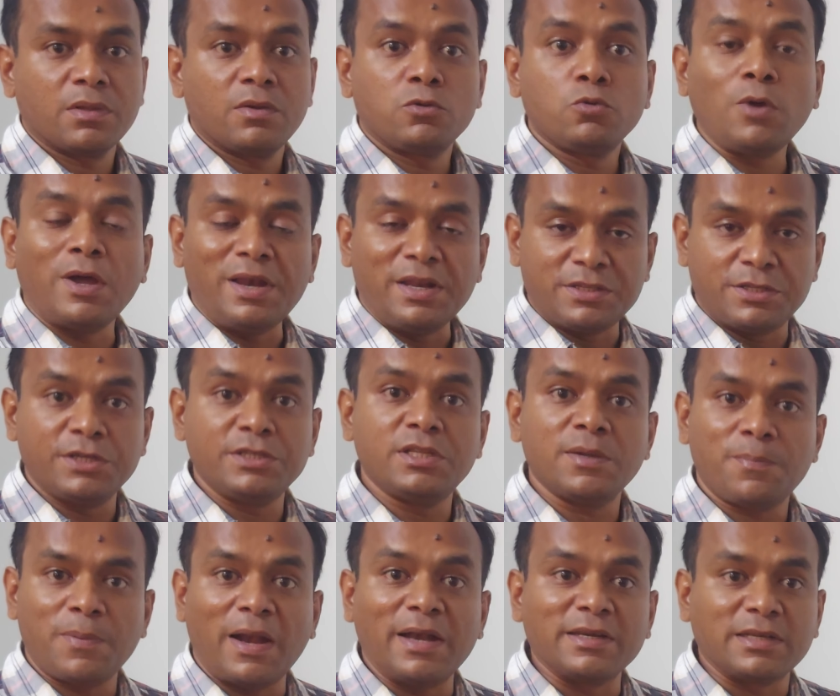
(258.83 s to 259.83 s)
to elicit
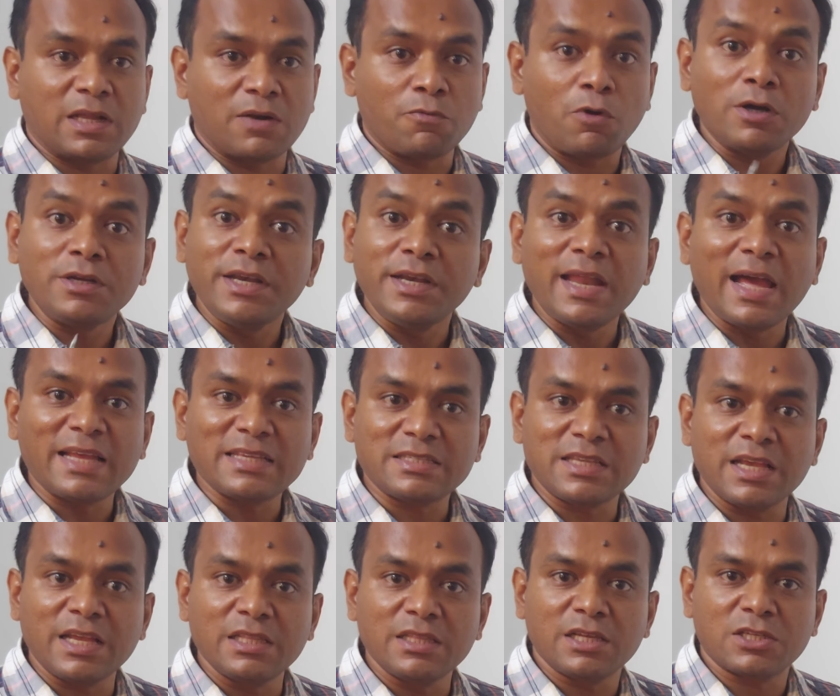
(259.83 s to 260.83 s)
the plantar. What did I
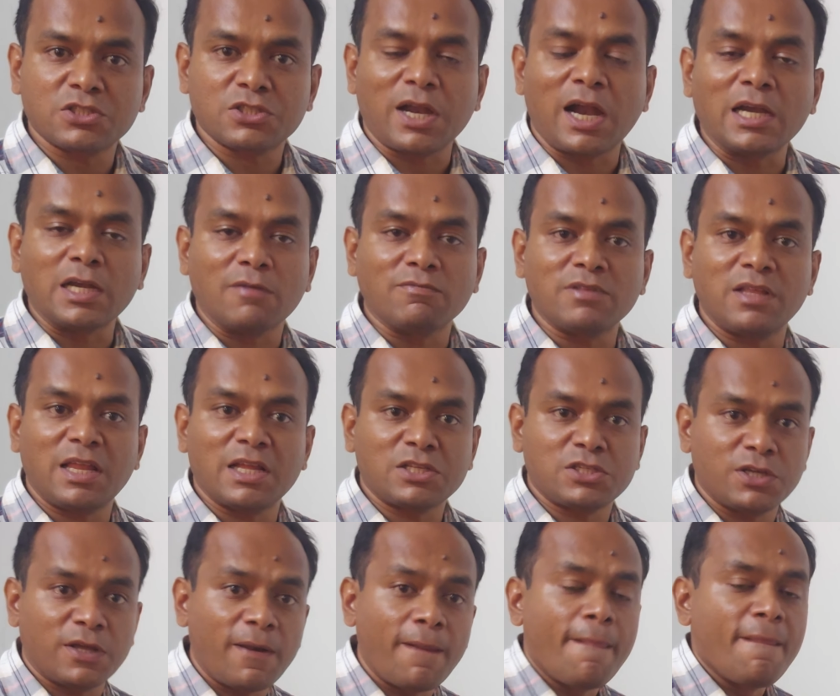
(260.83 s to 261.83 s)
say in the start of the
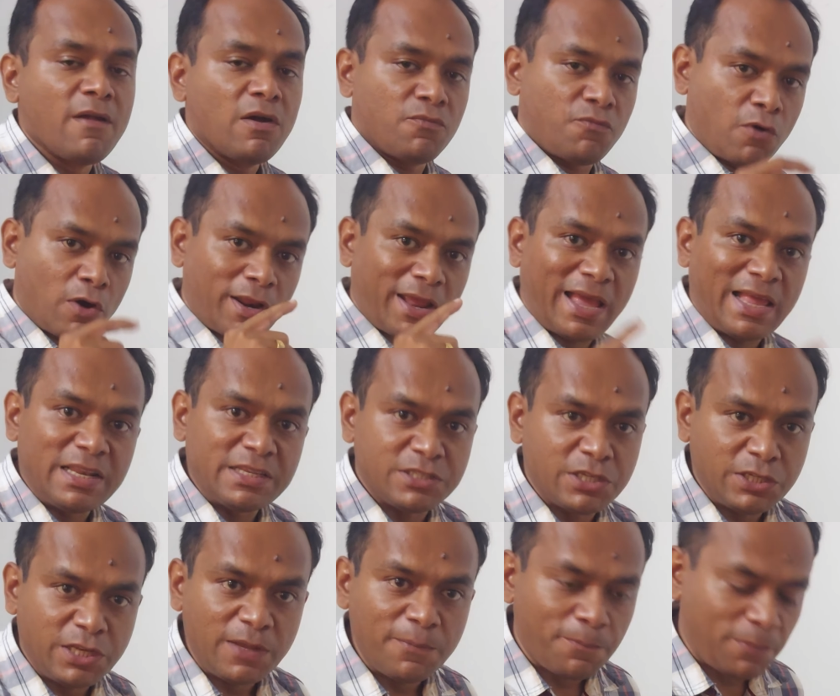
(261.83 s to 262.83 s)
lecture? For
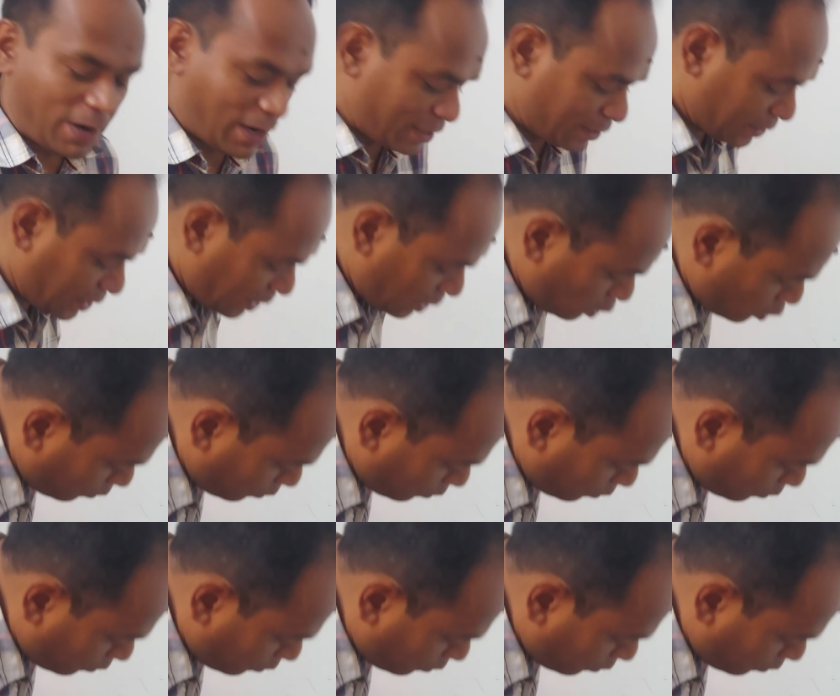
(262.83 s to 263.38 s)
eliciting plantar,